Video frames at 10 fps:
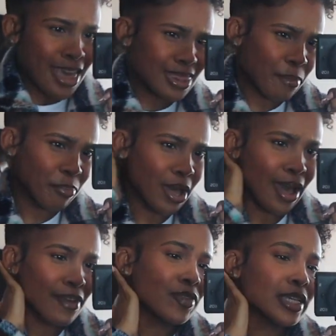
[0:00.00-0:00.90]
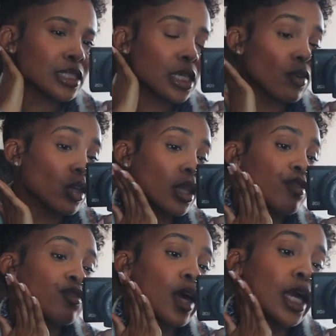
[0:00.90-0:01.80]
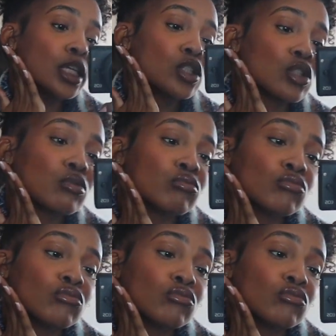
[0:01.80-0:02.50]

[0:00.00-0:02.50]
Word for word: The puff is giving the face